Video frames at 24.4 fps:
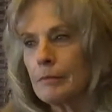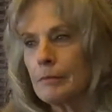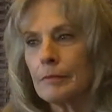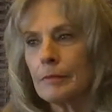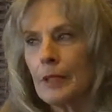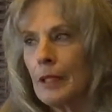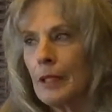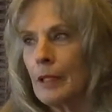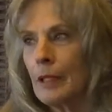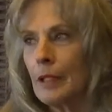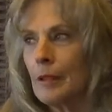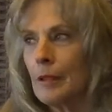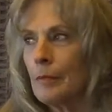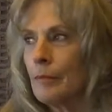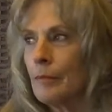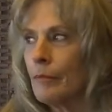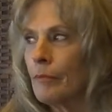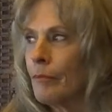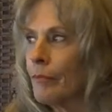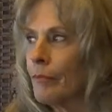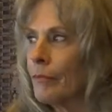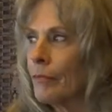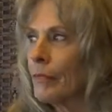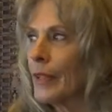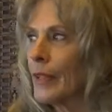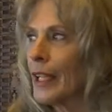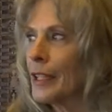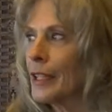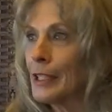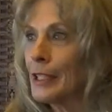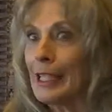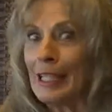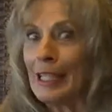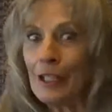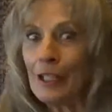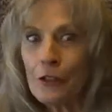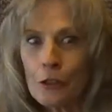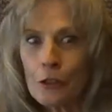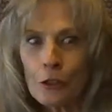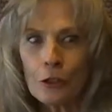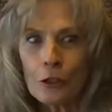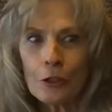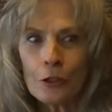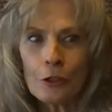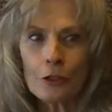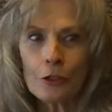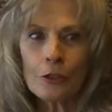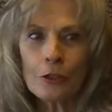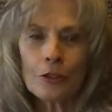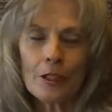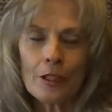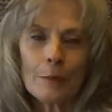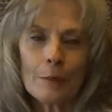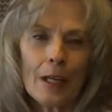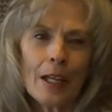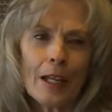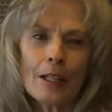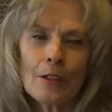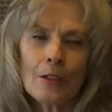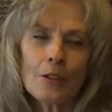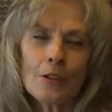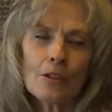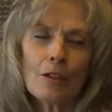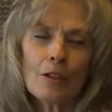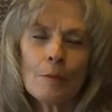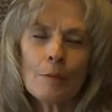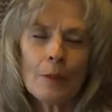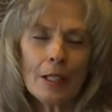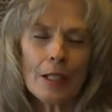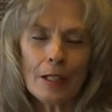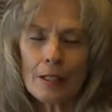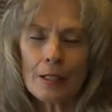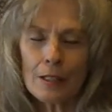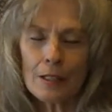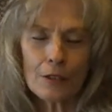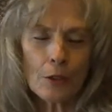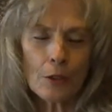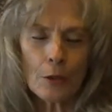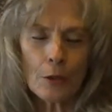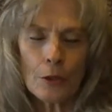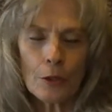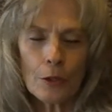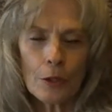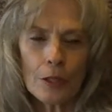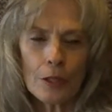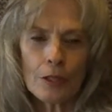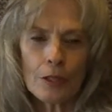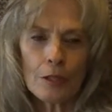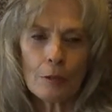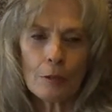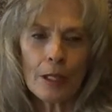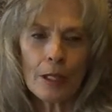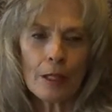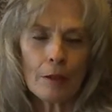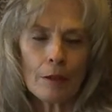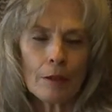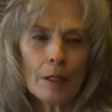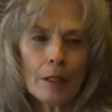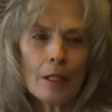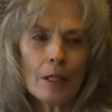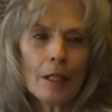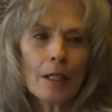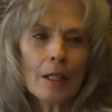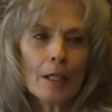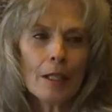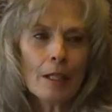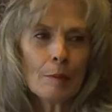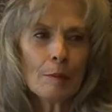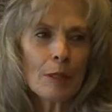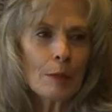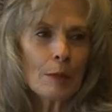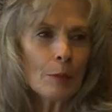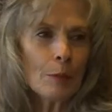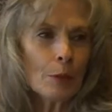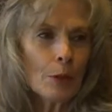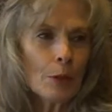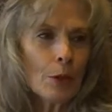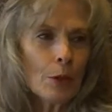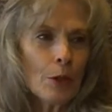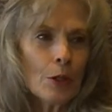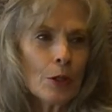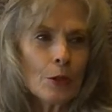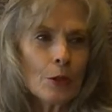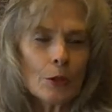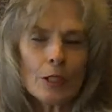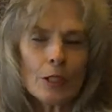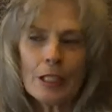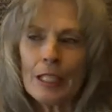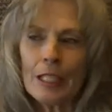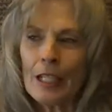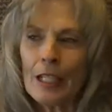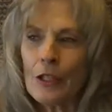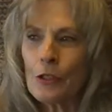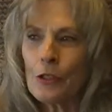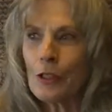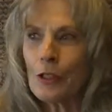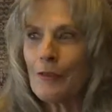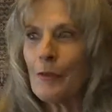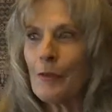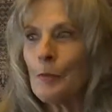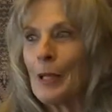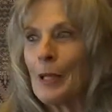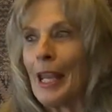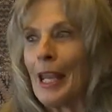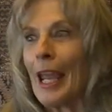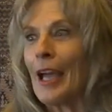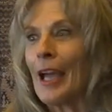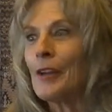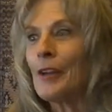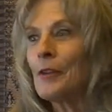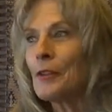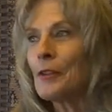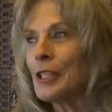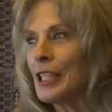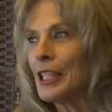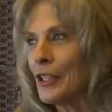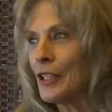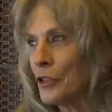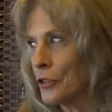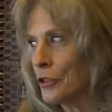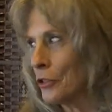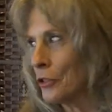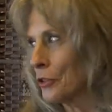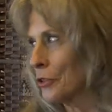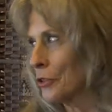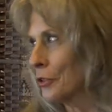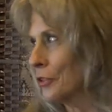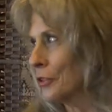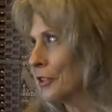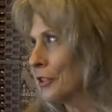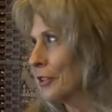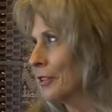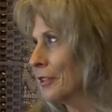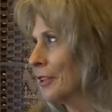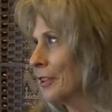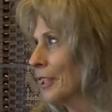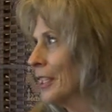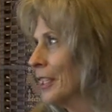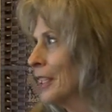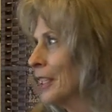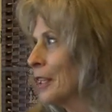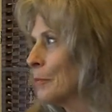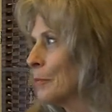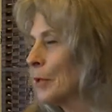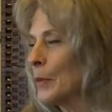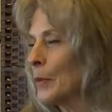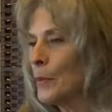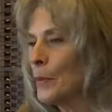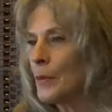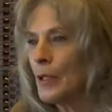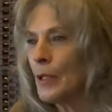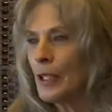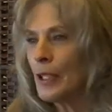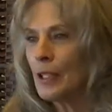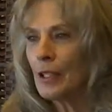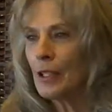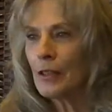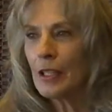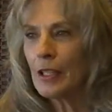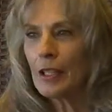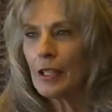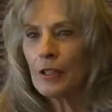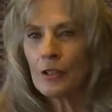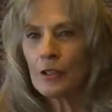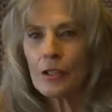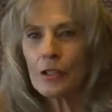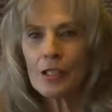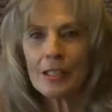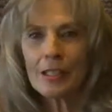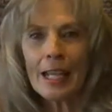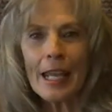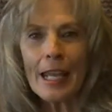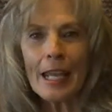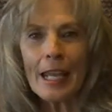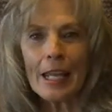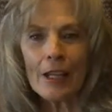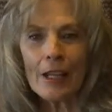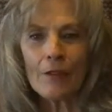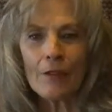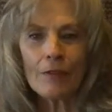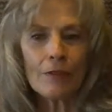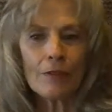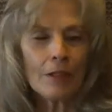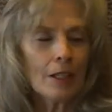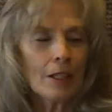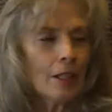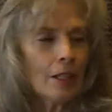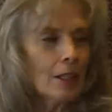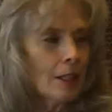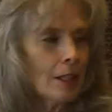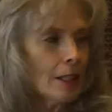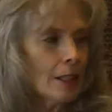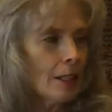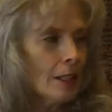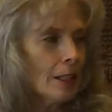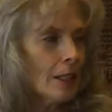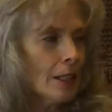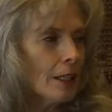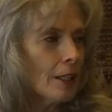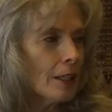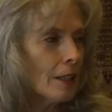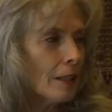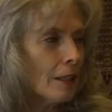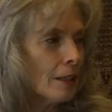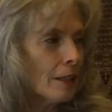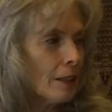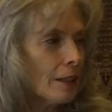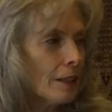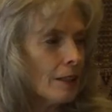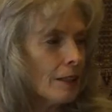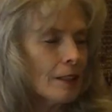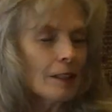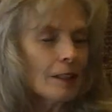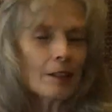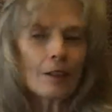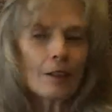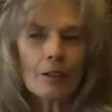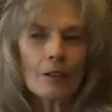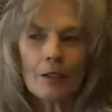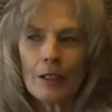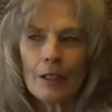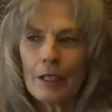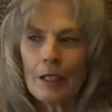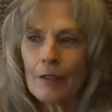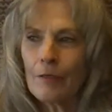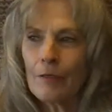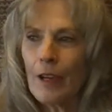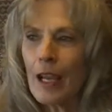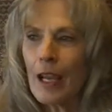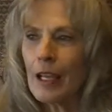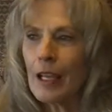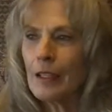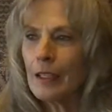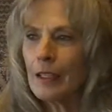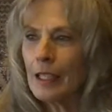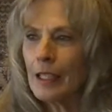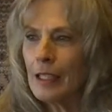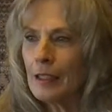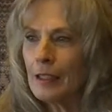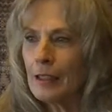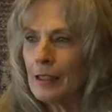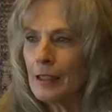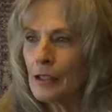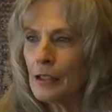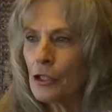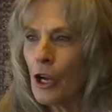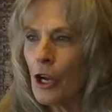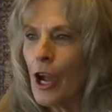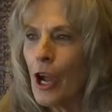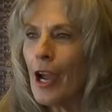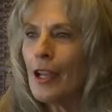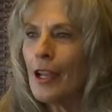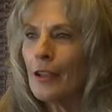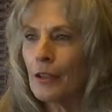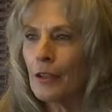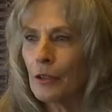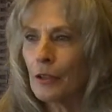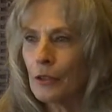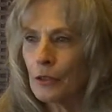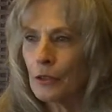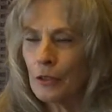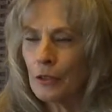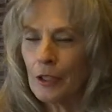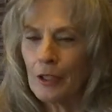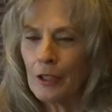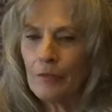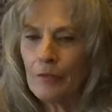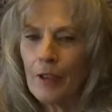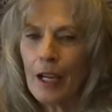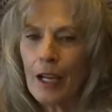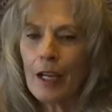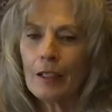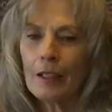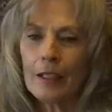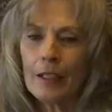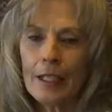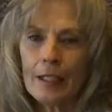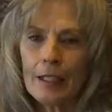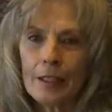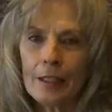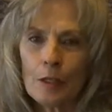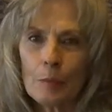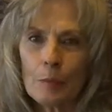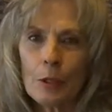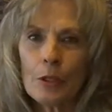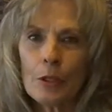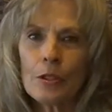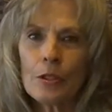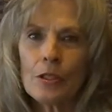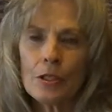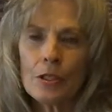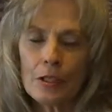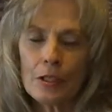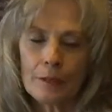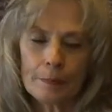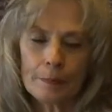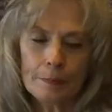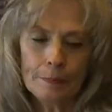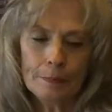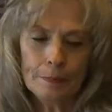um, like teachers. I mean, I hear so many stories around people going to a teacher, even piano teachers, and people that you think are safe, and you know they violate the child or they violate the person.